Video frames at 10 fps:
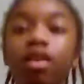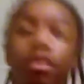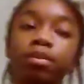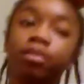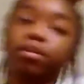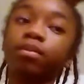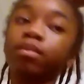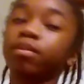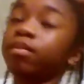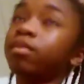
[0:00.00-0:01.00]
um,
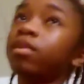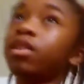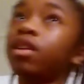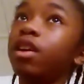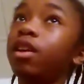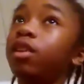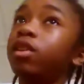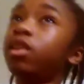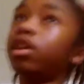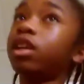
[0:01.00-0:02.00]
and
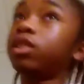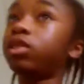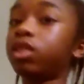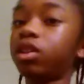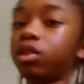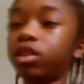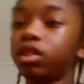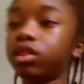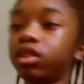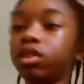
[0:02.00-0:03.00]
I used to go
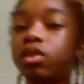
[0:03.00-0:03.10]
uh, to